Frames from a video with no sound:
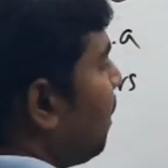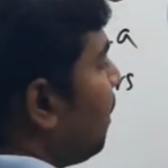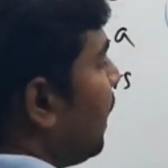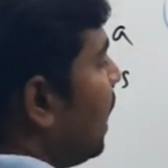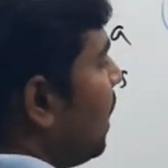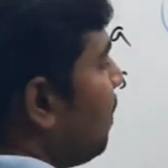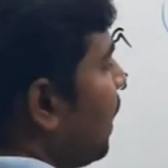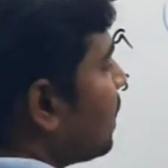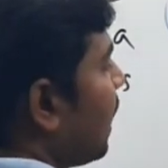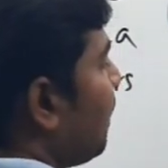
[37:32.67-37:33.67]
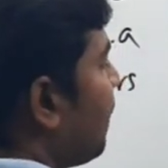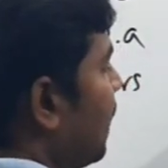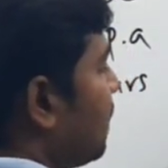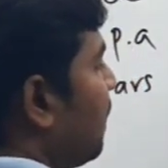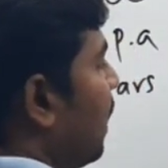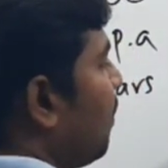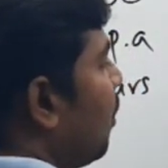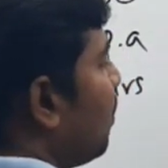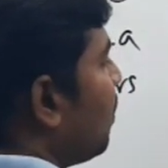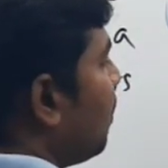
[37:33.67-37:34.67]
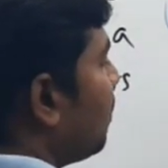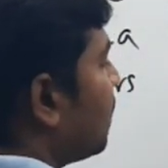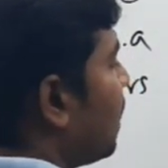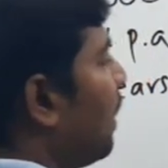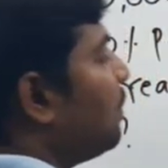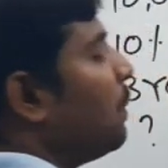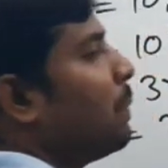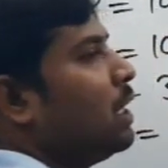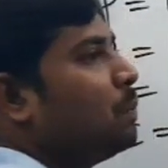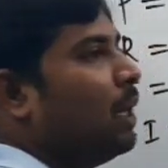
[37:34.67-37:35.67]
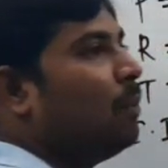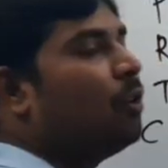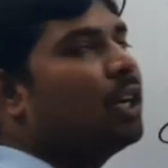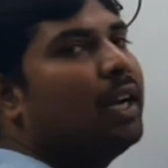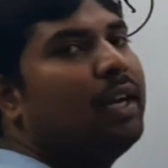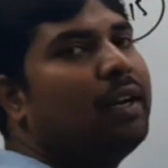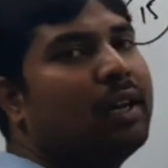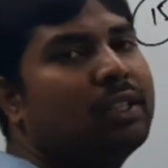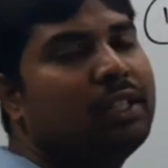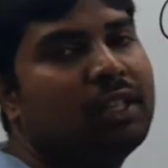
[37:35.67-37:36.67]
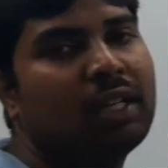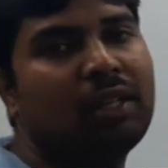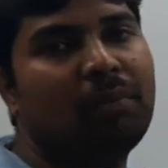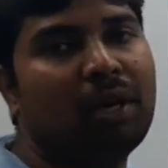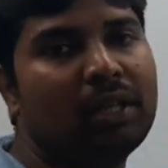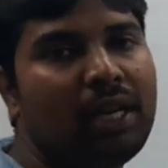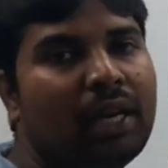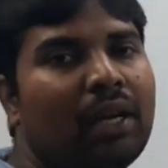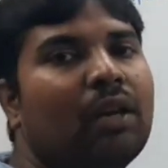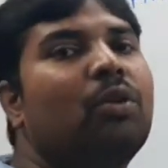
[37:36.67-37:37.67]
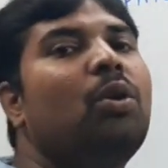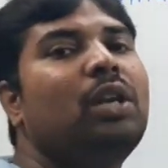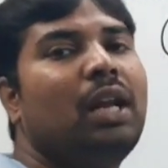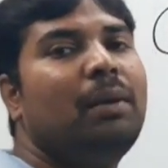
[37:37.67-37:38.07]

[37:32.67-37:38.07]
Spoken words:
P plus I, principal amount too. Sum of the principal amount and interest is nothing but the total